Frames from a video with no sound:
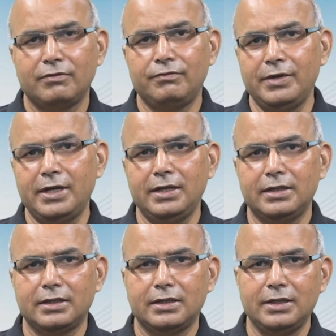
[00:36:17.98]
very
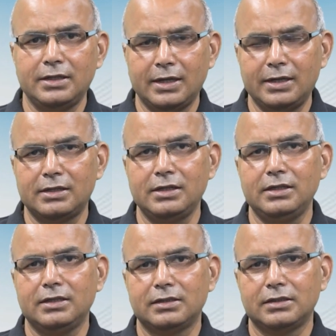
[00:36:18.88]

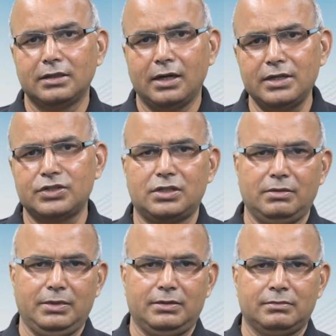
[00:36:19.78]
inherently
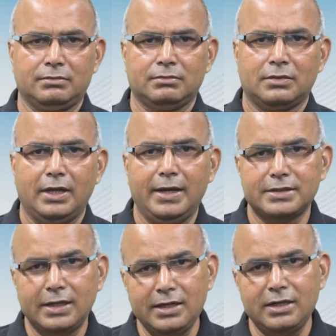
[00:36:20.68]
unstable,
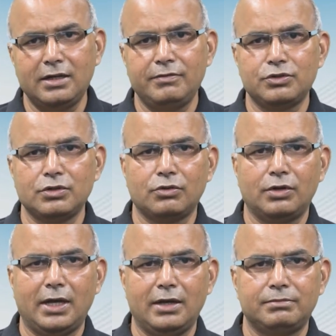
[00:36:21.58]
as any individual
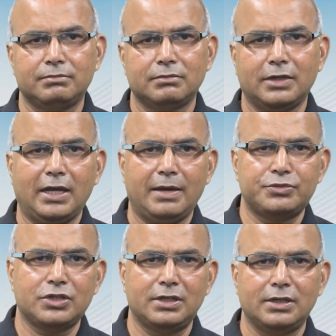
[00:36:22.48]
could have
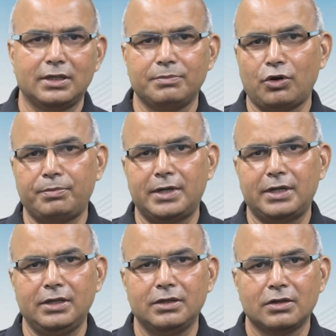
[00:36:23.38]
captured the
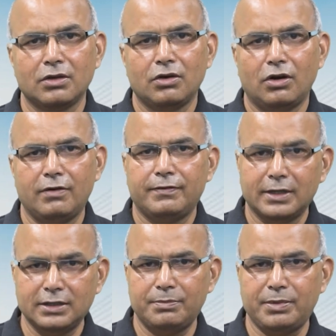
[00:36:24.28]
property of
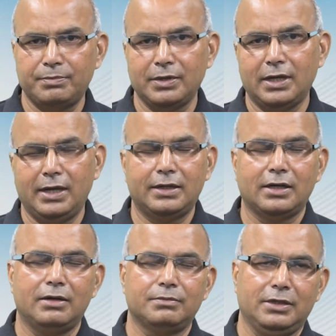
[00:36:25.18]
other people and
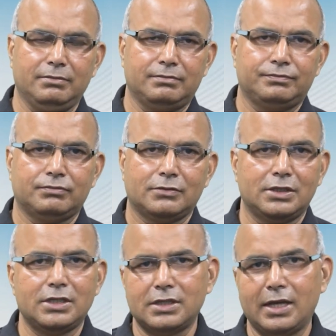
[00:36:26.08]
harm them.
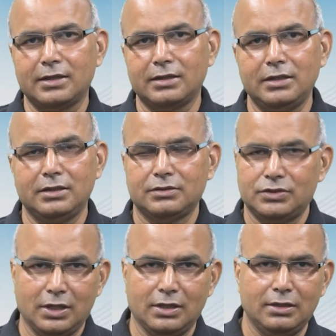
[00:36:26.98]
Just like in the
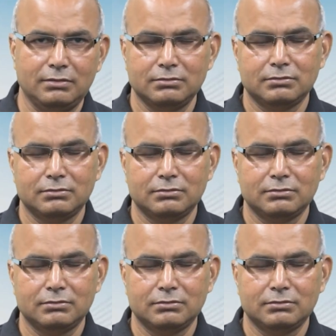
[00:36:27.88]
jungle,